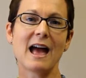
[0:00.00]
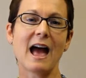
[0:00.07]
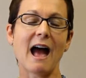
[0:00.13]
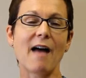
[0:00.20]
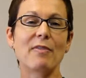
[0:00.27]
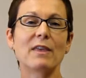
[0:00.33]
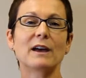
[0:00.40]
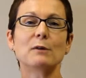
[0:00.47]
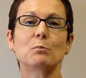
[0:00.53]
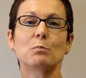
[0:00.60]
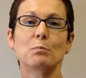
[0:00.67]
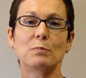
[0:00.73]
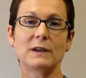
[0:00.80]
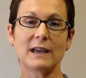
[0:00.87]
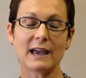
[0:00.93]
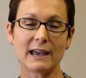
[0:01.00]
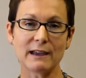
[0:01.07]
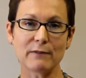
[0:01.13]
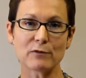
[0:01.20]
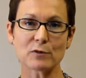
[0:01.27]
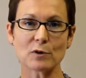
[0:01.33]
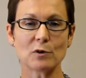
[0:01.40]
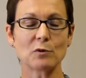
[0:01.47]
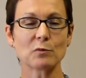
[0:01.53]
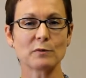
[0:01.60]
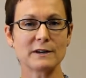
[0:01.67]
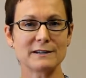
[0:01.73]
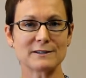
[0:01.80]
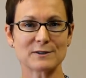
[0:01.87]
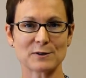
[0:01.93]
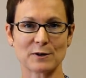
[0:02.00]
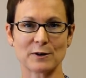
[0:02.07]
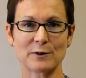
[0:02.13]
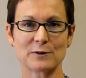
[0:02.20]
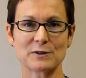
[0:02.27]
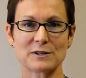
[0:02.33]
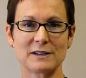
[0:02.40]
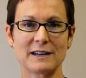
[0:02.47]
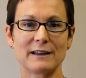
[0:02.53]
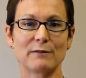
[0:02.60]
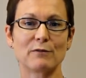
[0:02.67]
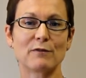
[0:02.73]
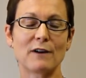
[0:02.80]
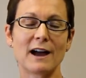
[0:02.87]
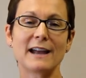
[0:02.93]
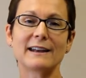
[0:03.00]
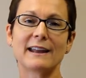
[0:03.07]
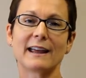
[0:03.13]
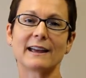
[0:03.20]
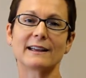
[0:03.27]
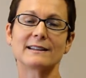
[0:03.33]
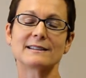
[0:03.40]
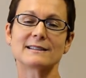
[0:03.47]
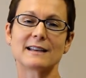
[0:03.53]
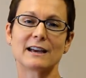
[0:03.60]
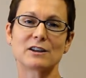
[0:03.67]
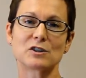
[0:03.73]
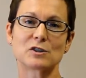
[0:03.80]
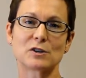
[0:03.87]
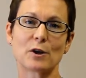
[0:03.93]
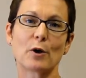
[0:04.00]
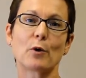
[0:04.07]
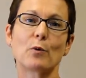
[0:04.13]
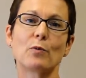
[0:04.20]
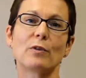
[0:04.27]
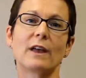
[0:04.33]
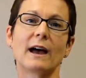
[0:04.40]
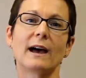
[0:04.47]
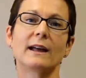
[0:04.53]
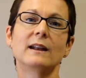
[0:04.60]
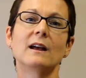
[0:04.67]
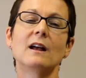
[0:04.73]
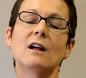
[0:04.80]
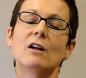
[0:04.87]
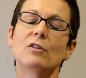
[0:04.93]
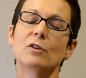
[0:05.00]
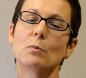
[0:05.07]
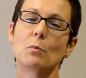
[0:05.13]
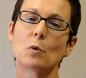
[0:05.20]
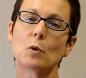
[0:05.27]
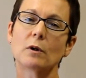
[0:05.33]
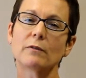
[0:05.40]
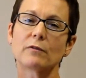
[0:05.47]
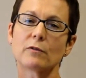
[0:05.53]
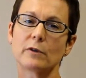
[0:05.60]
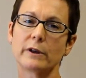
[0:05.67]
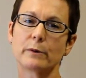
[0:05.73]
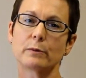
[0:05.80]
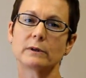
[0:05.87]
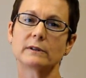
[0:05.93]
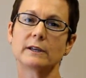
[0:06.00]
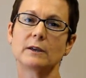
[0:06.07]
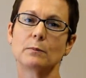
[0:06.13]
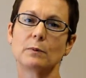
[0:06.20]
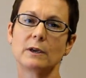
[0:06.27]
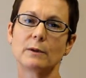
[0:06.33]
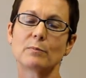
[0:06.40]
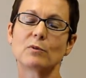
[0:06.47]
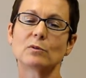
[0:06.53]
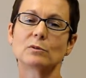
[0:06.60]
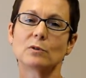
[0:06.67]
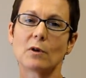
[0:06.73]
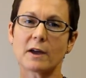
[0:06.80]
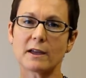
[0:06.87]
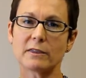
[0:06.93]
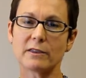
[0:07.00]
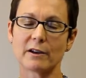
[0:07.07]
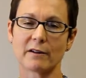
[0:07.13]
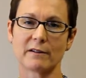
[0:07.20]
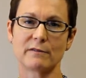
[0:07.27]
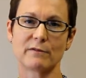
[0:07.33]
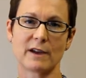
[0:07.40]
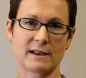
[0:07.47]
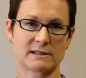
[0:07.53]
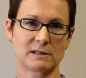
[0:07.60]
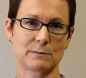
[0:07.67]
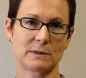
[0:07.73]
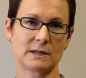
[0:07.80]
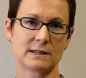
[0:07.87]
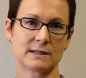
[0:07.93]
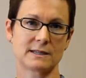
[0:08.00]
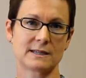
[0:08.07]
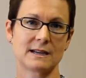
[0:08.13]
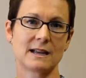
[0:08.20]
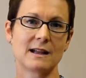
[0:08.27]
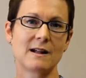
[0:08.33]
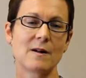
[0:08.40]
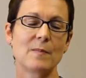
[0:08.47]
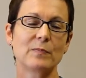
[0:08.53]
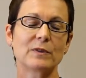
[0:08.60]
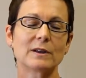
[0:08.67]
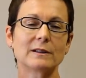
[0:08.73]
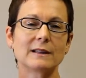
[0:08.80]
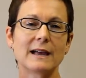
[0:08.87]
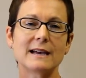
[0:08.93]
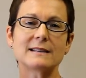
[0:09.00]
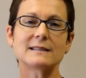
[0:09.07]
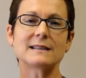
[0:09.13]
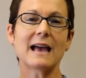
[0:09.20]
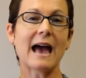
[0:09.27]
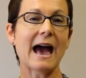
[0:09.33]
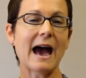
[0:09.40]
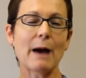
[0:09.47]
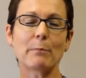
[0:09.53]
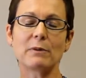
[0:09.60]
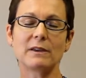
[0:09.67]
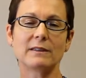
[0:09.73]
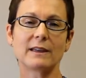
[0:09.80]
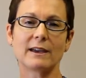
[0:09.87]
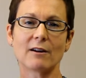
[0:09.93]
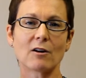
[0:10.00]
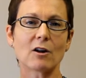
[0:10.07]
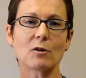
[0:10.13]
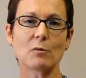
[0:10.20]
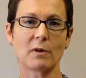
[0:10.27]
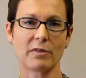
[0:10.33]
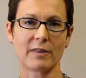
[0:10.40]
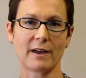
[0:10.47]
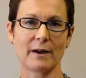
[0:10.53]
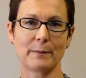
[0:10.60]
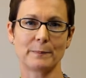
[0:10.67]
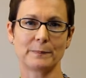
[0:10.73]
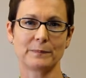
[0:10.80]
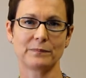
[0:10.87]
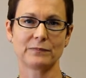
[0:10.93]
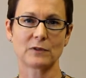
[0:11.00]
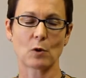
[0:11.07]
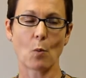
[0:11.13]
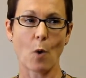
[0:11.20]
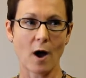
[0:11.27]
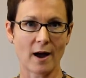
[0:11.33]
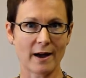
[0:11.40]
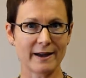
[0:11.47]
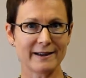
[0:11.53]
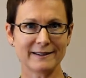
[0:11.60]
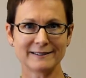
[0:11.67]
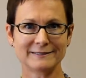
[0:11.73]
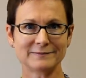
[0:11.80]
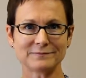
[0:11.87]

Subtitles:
And then behavioral research in finance has shown that the more frequently people look at their investments, the less happy they are with them. Why?